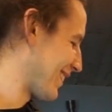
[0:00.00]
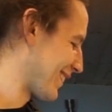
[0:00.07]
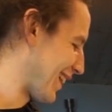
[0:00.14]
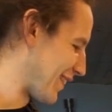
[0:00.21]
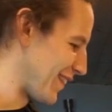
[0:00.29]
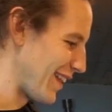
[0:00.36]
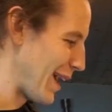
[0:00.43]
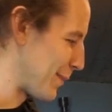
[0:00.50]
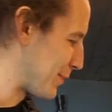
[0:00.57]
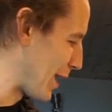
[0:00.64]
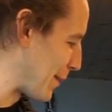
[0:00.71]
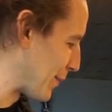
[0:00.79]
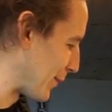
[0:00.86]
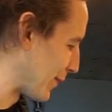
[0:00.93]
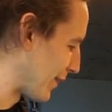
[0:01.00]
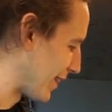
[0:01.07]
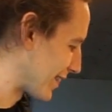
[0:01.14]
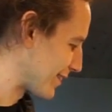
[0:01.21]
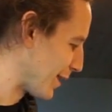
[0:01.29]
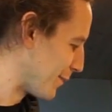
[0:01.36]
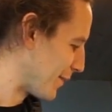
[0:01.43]
uh, on the laptop or
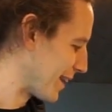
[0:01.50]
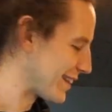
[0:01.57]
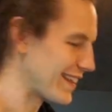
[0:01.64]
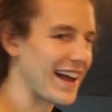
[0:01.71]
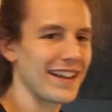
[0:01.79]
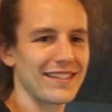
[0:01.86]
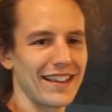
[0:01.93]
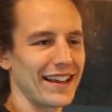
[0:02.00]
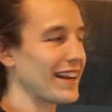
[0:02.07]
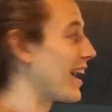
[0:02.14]
like something like that, I